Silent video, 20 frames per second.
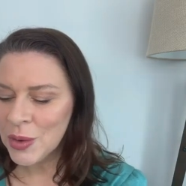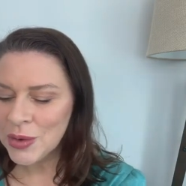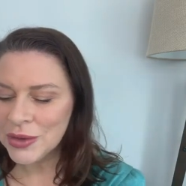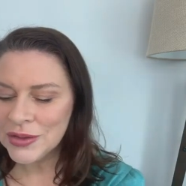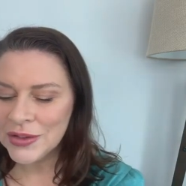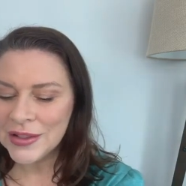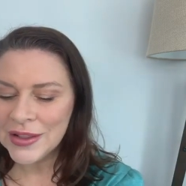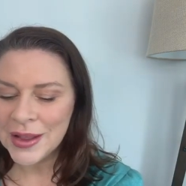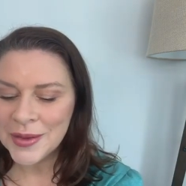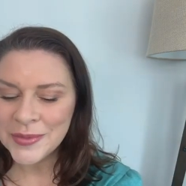
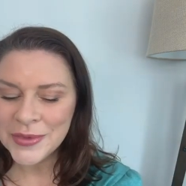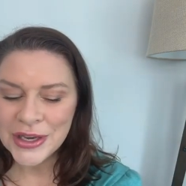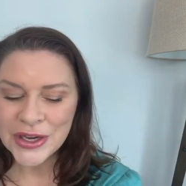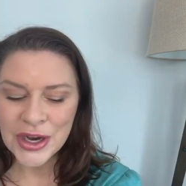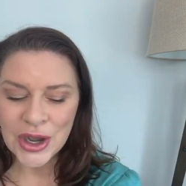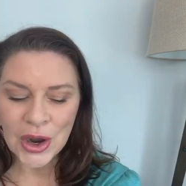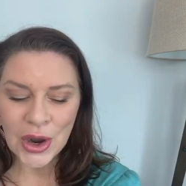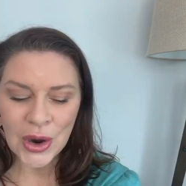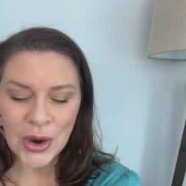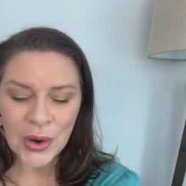So
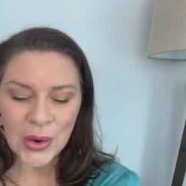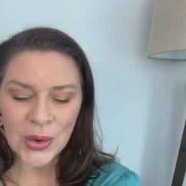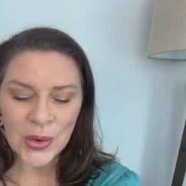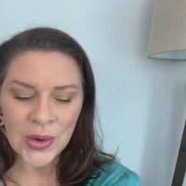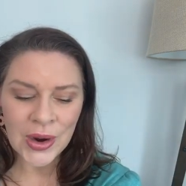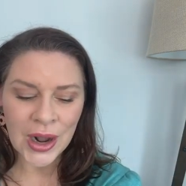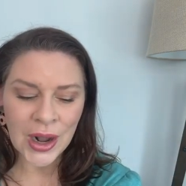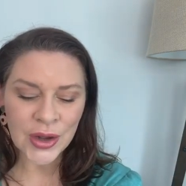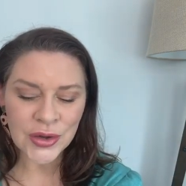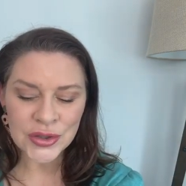let me
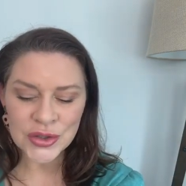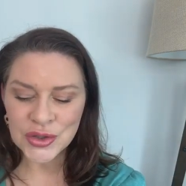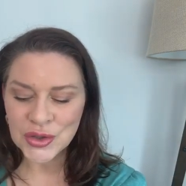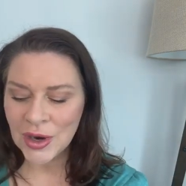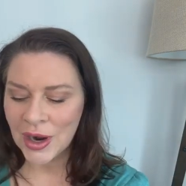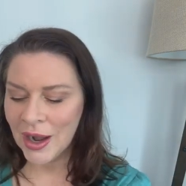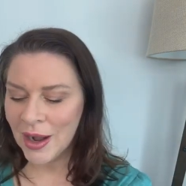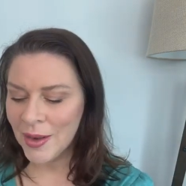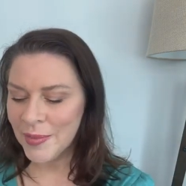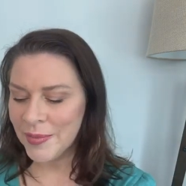know,
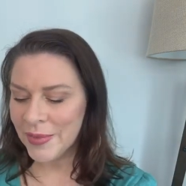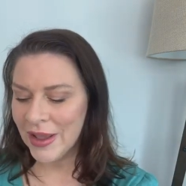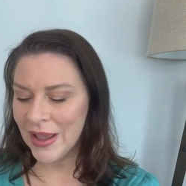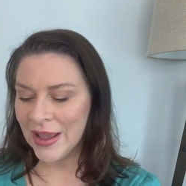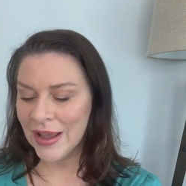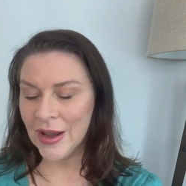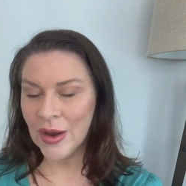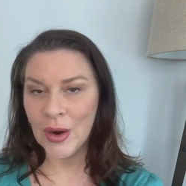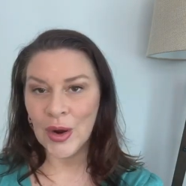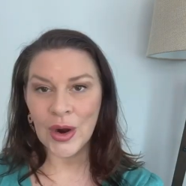I'll uh,
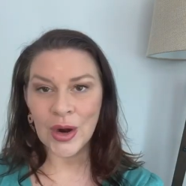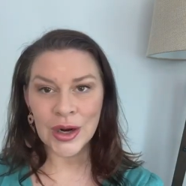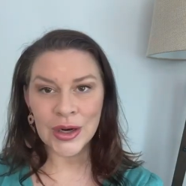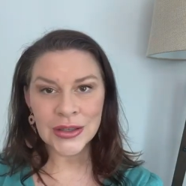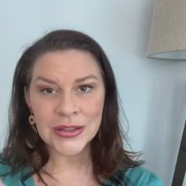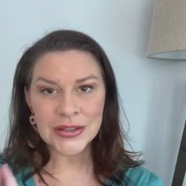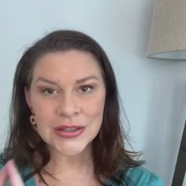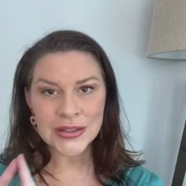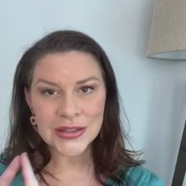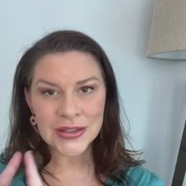drop a
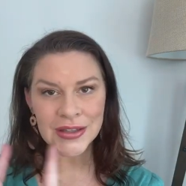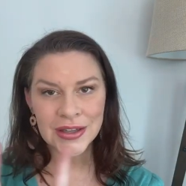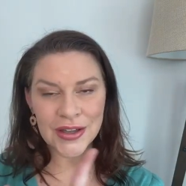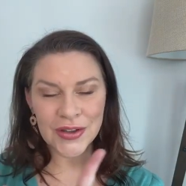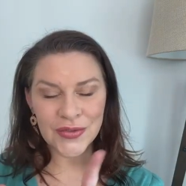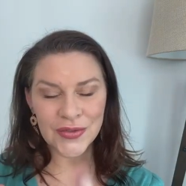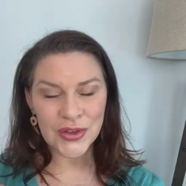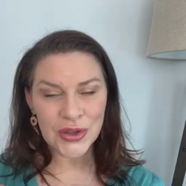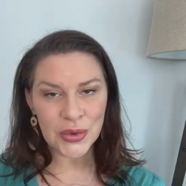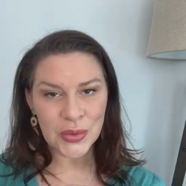
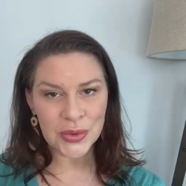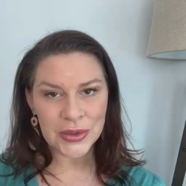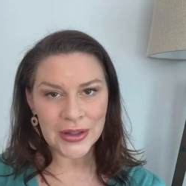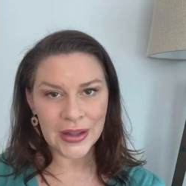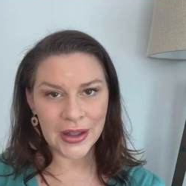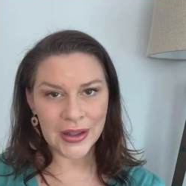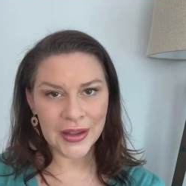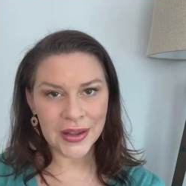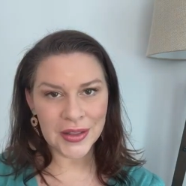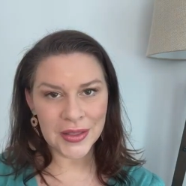heart if
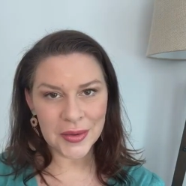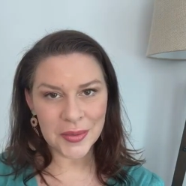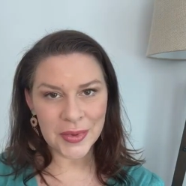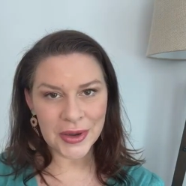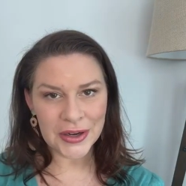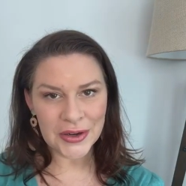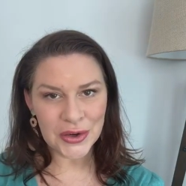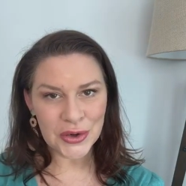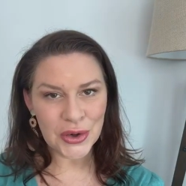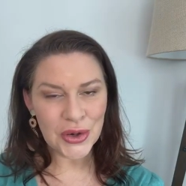you would
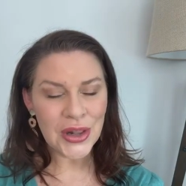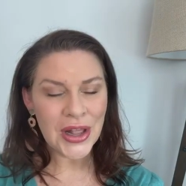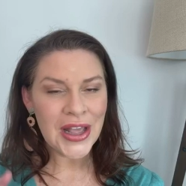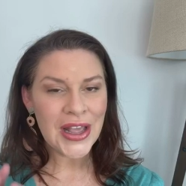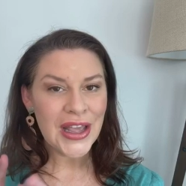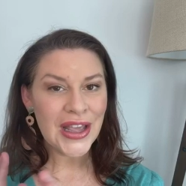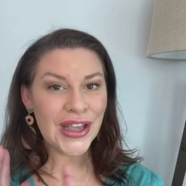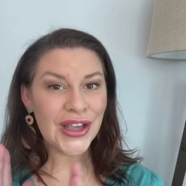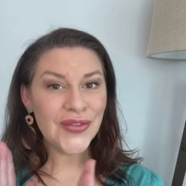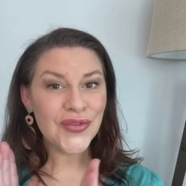like the
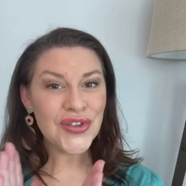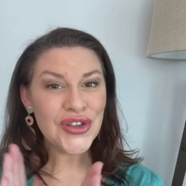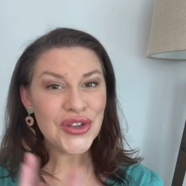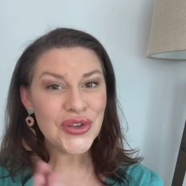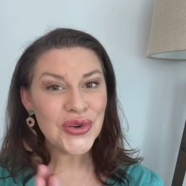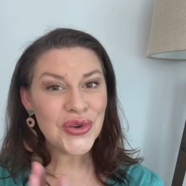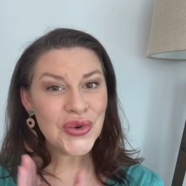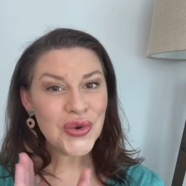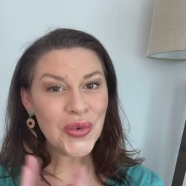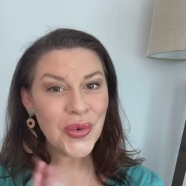bundle.
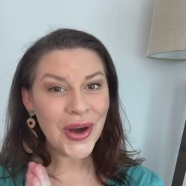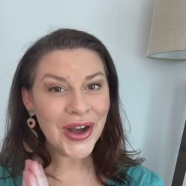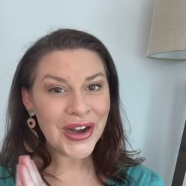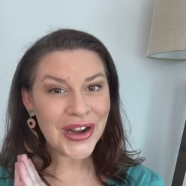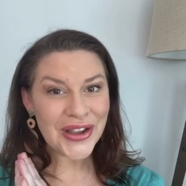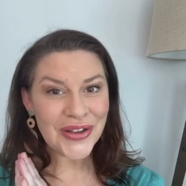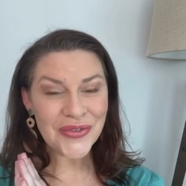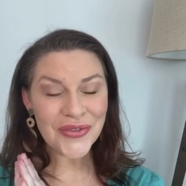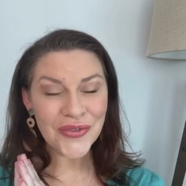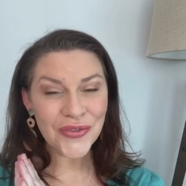If you
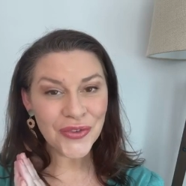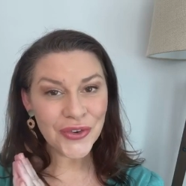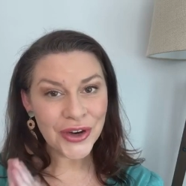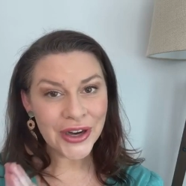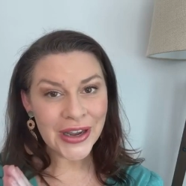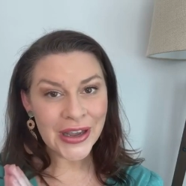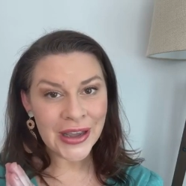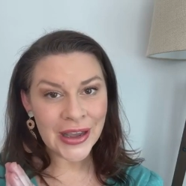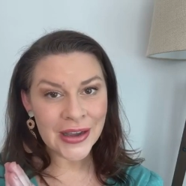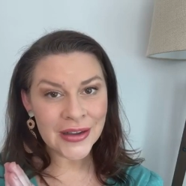want a
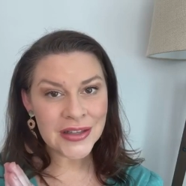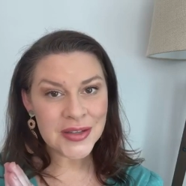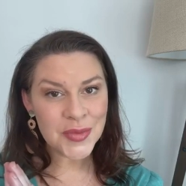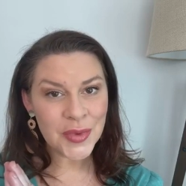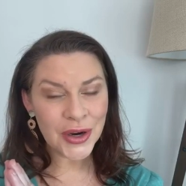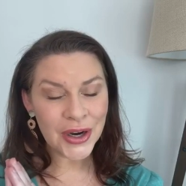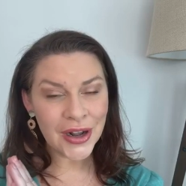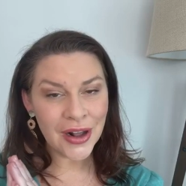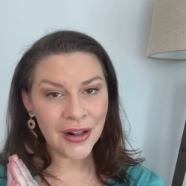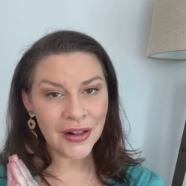free
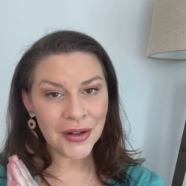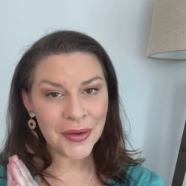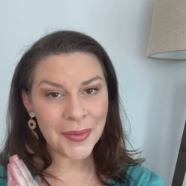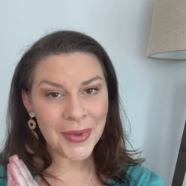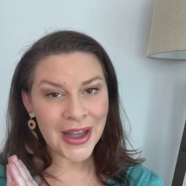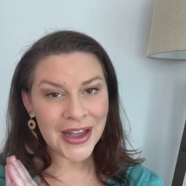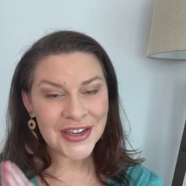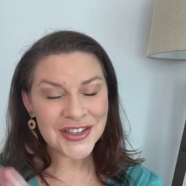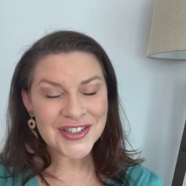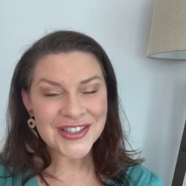expert
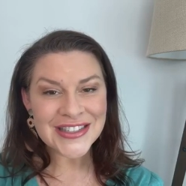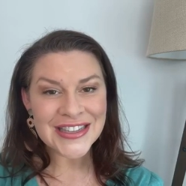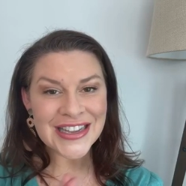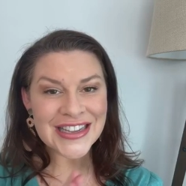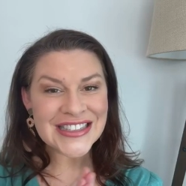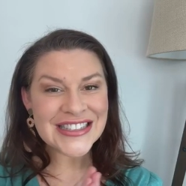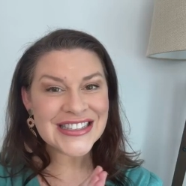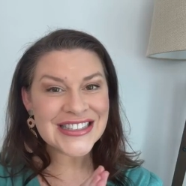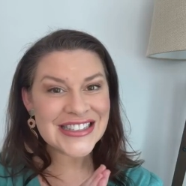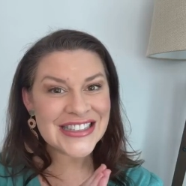color
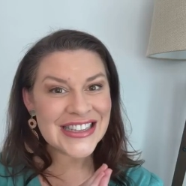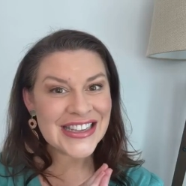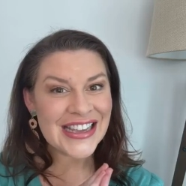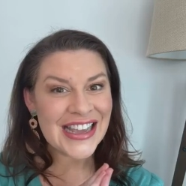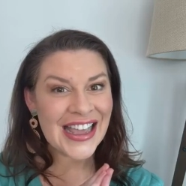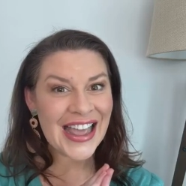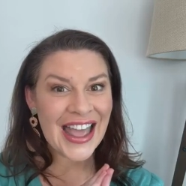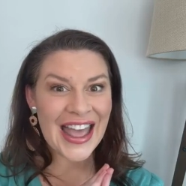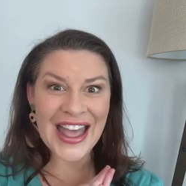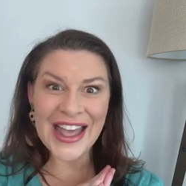match, say
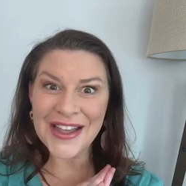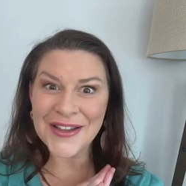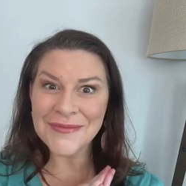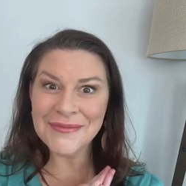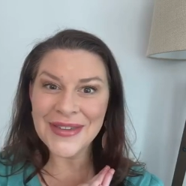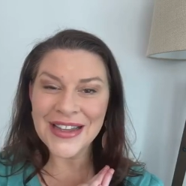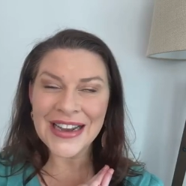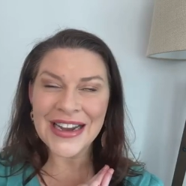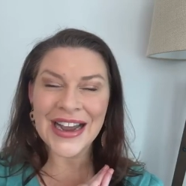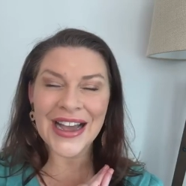
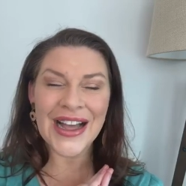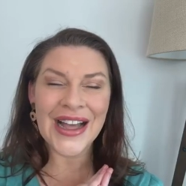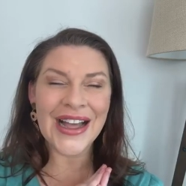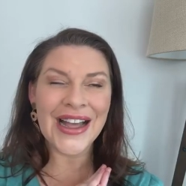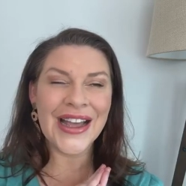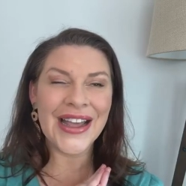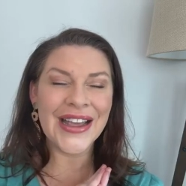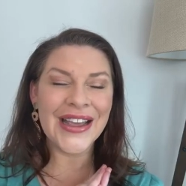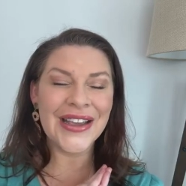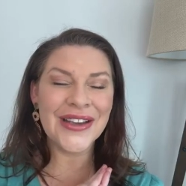CM,
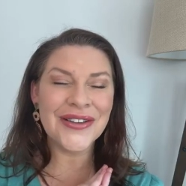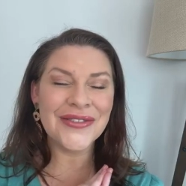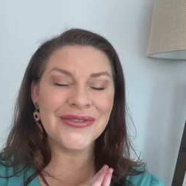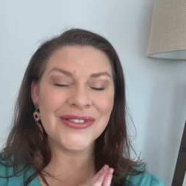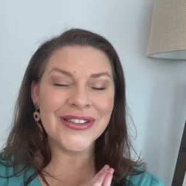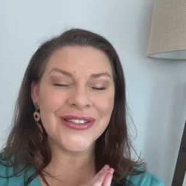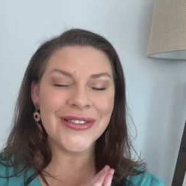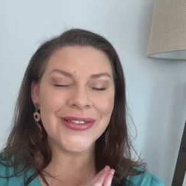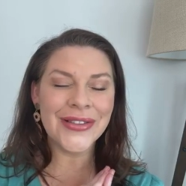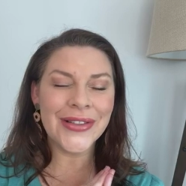and
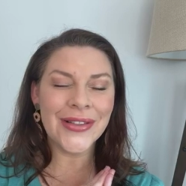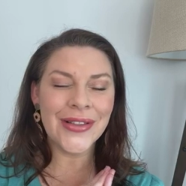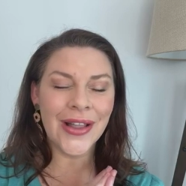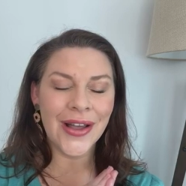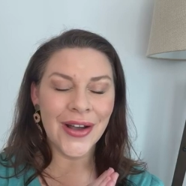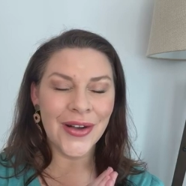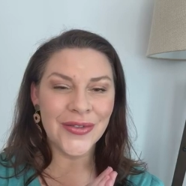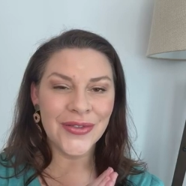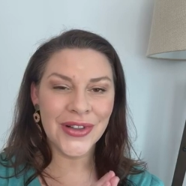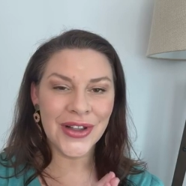I will
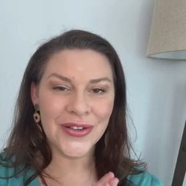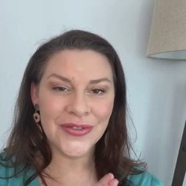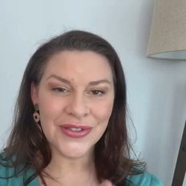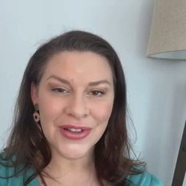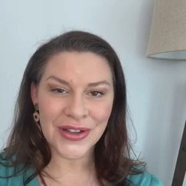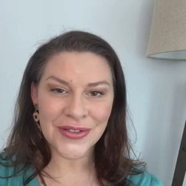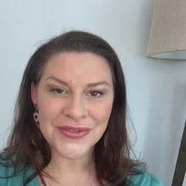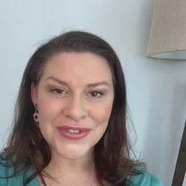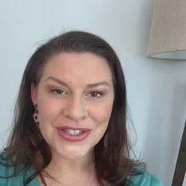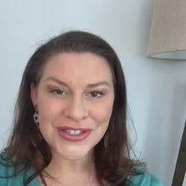love,
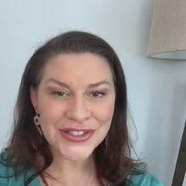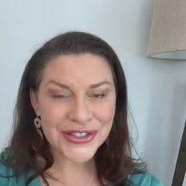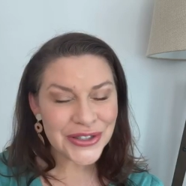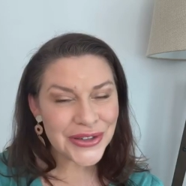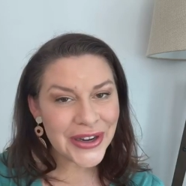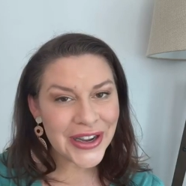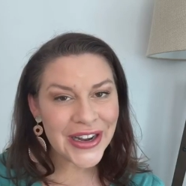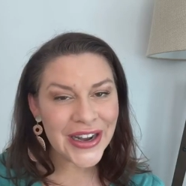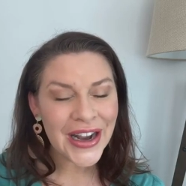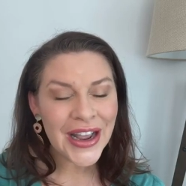love, love
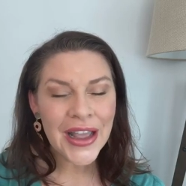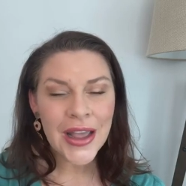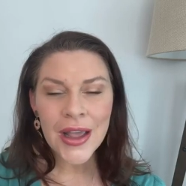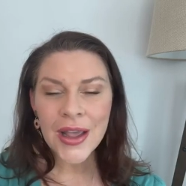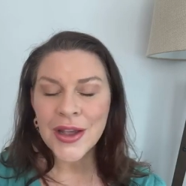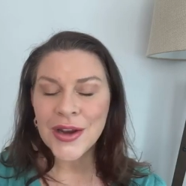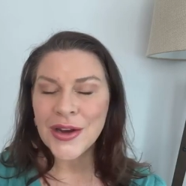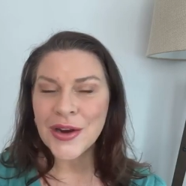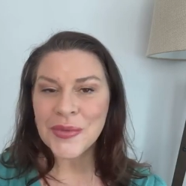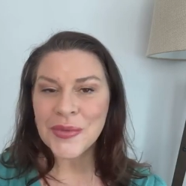to do it.